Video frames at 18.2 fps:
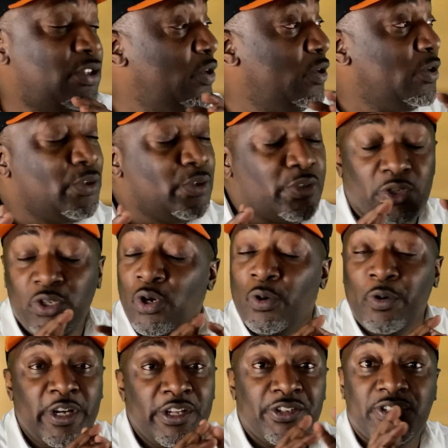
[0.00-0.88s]
You
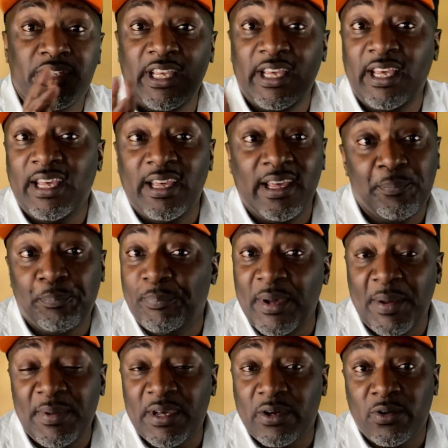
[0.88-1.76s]
will see
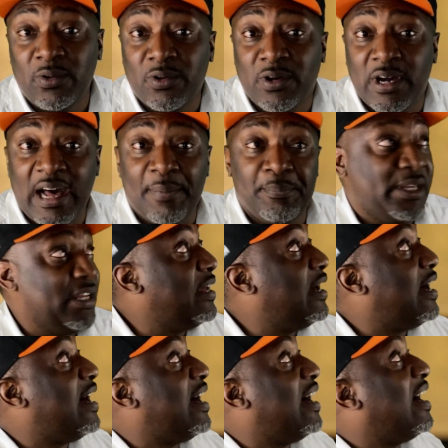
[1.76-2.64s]
Baby Cool
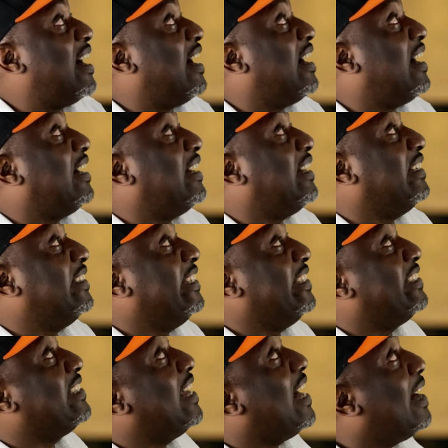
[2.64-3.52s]
coming.
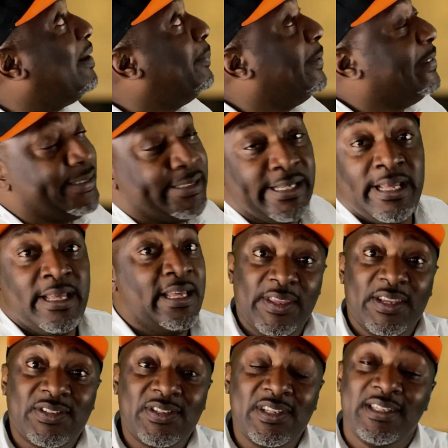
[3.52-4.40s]
This happened.
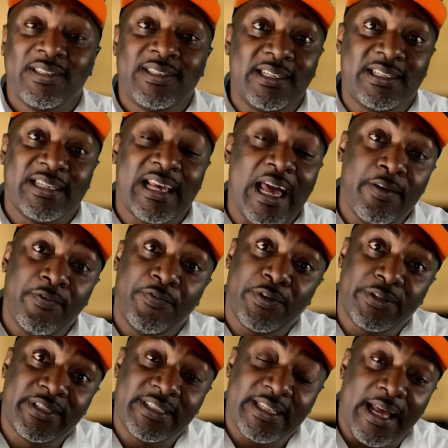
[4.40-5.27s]
This is the time
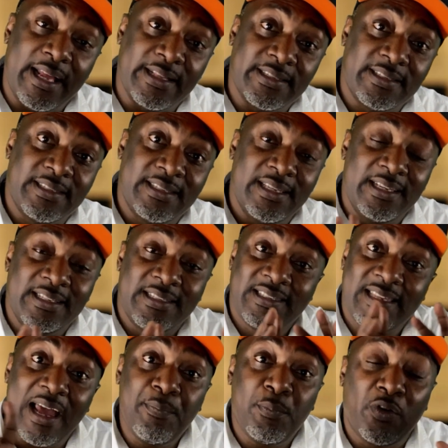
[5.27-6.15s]
for stance.
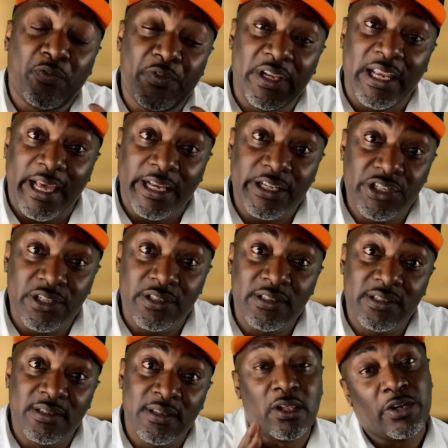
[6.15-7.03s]
It's time of
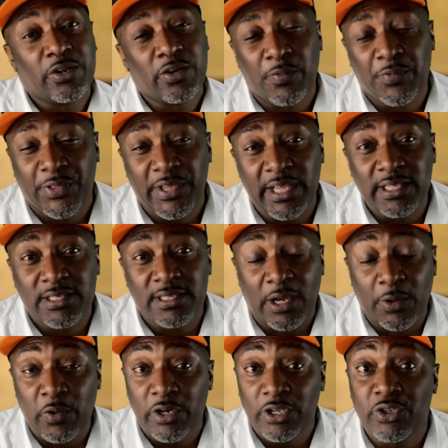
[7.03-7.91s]
elections. A lot of
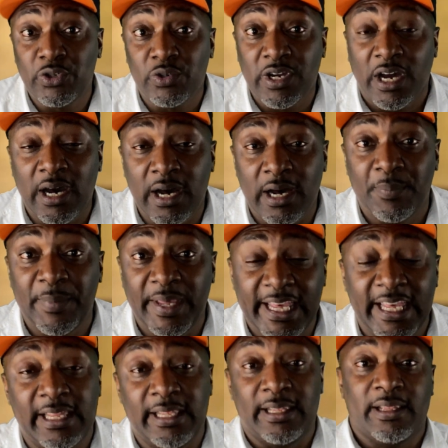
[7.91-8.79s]
things are going to come
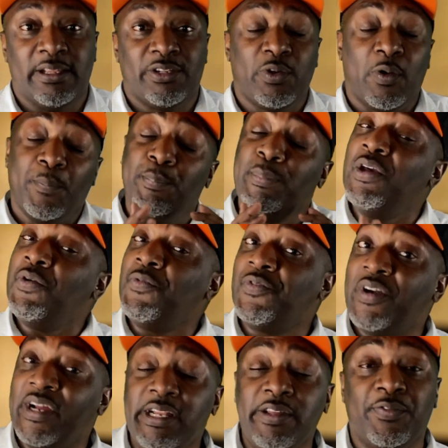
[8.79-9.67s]
in, so be
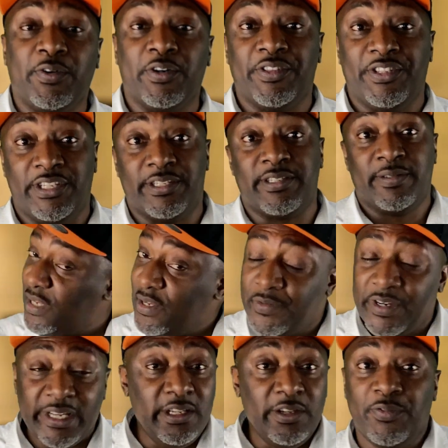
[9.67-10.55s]
ready for this,
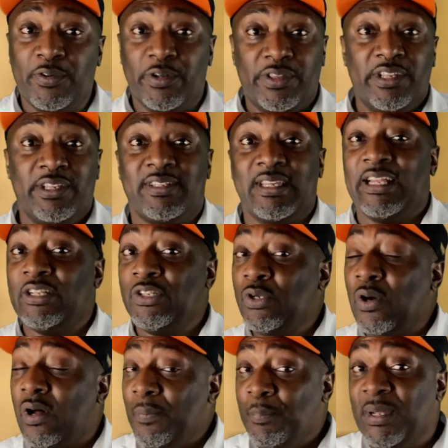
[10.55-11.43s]

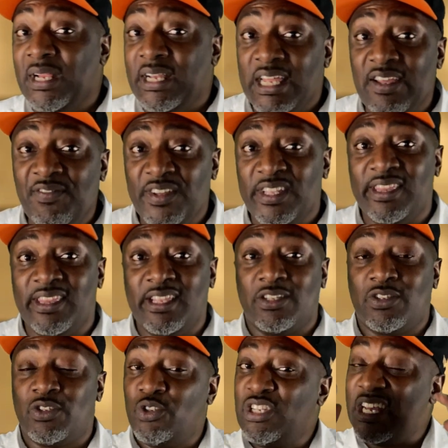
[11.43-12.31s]
and don't believe in
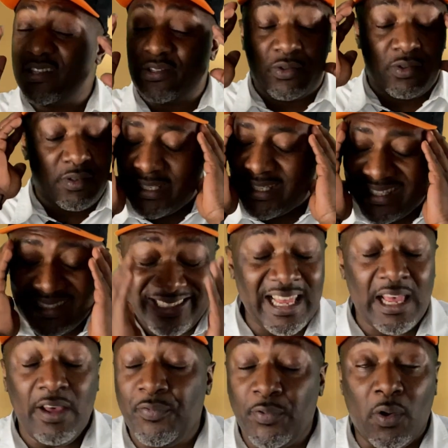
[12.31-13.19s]
this. Just
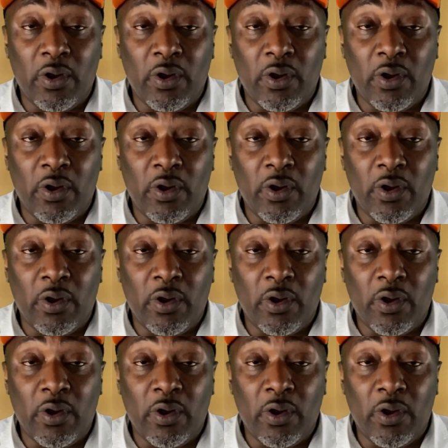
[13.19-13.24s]
stay